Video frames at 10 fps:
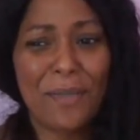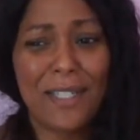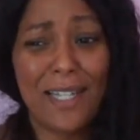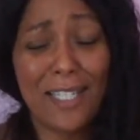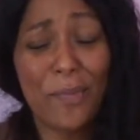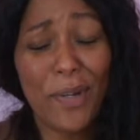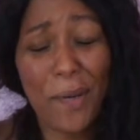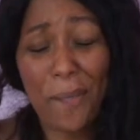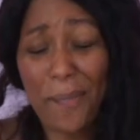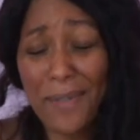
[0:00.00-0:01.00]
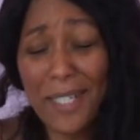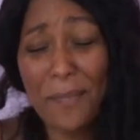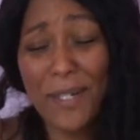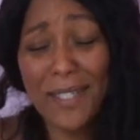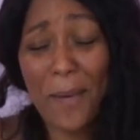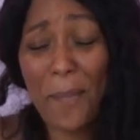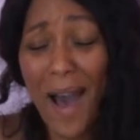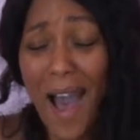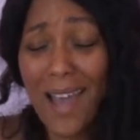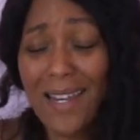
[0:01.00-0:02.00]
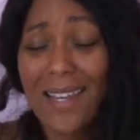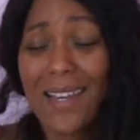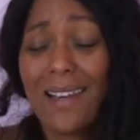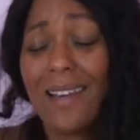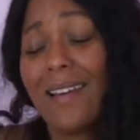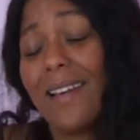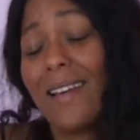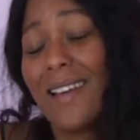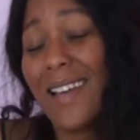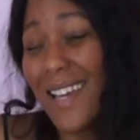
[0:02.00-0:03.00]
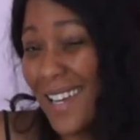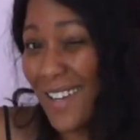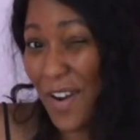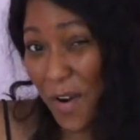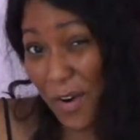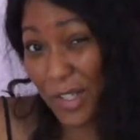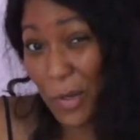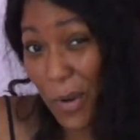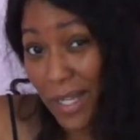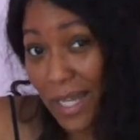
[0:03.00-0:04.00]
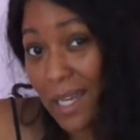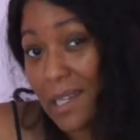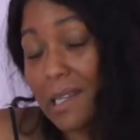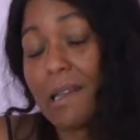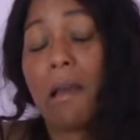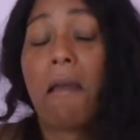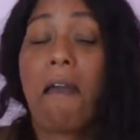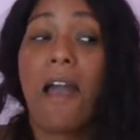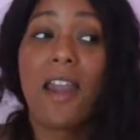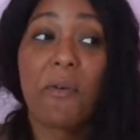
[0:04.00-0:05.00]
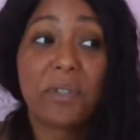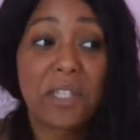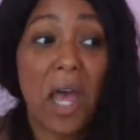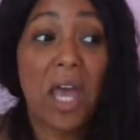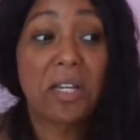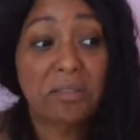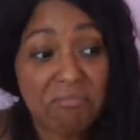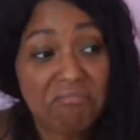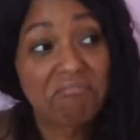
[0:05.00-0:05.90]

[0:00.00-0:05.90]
she said she put a, she puts a pot in her toilet. And I was like,